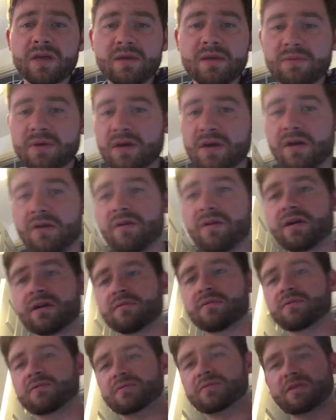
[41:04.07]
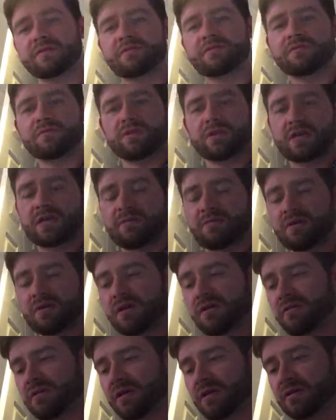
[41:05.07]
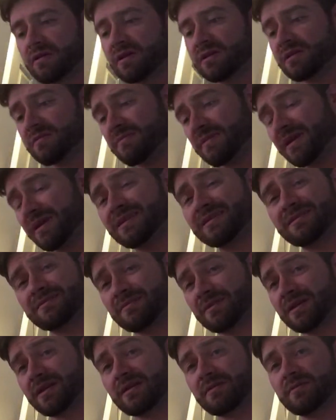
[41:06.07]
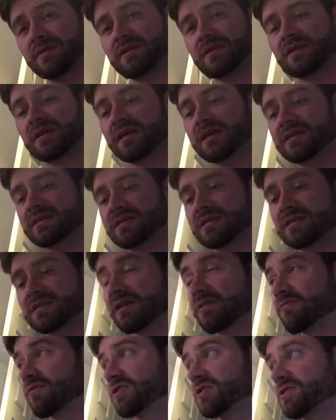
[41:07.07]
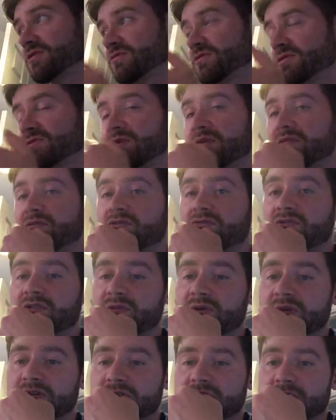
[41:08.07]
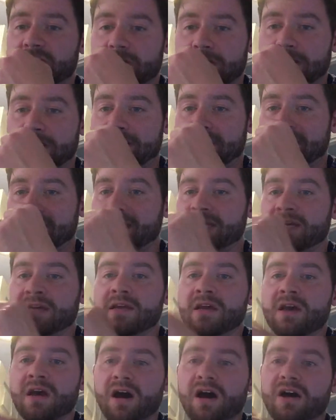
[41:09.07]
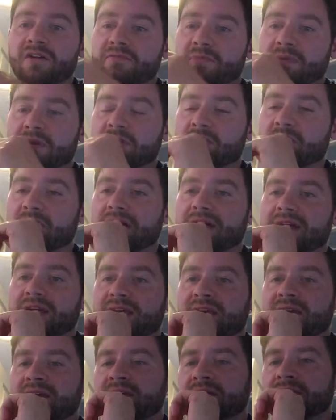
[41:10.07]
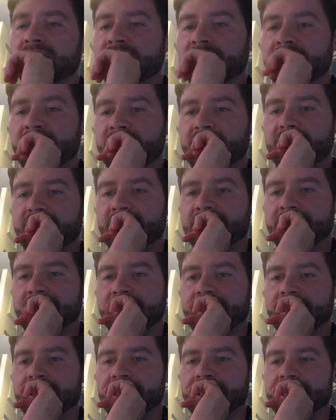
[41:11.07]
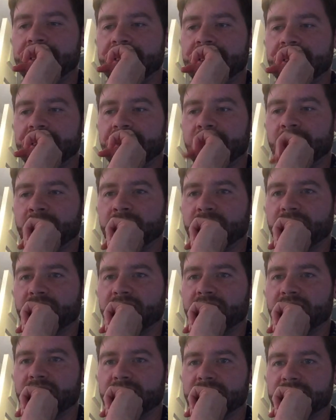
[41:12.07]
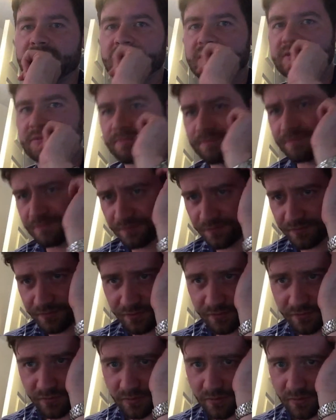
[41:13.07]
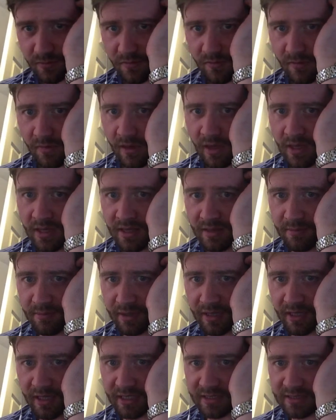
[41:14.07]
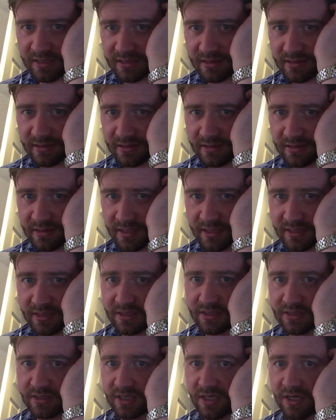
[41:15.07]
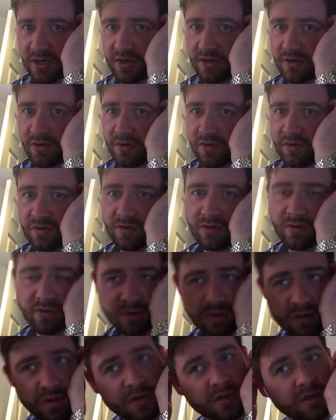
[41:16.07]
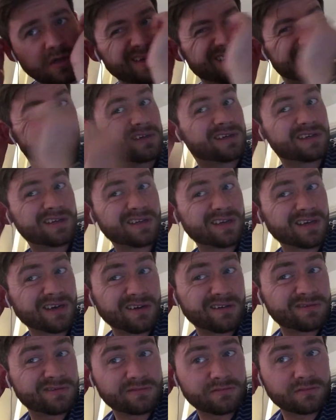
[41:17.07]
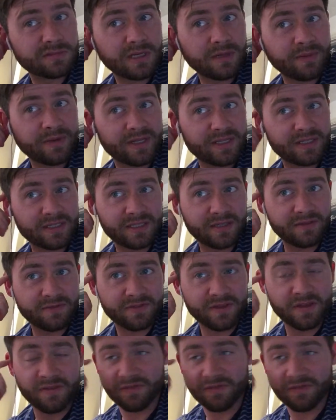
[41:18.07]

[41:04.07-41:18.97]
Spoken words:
to keep it going. I mean, we definitely want to keep it going. It depends, man. I mean, the thing is, it's like Richard was away for 3 weeks shooting this thing. I've been away on things in the past, and so I mean, if